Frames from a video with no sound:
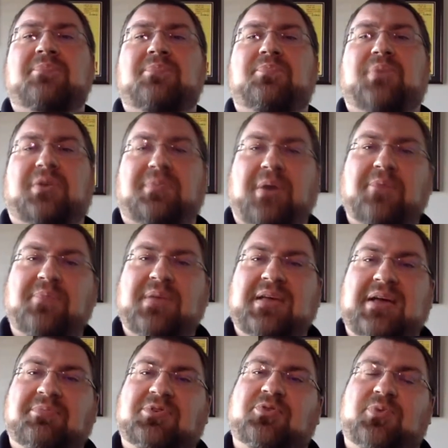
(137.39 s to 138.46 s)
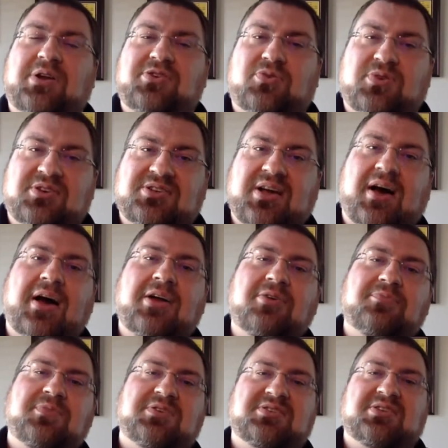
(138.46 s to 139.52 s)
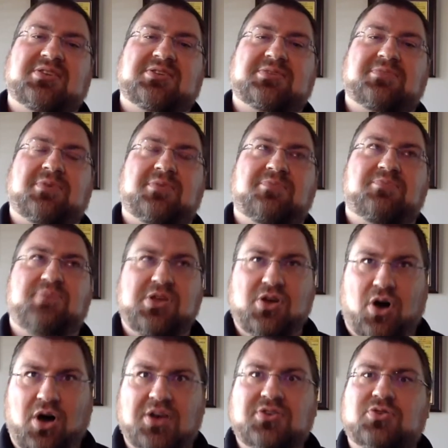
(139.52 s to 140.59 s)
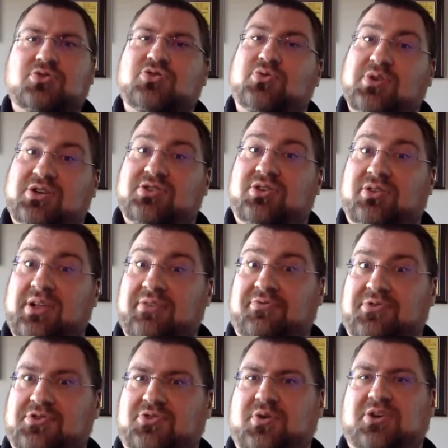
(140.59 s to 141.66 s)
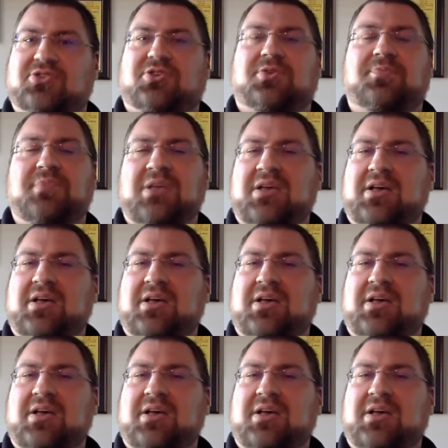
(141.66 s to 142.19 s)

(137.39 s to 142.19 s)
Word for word: but about being able to run your entire business beyond your traditional infrastructure.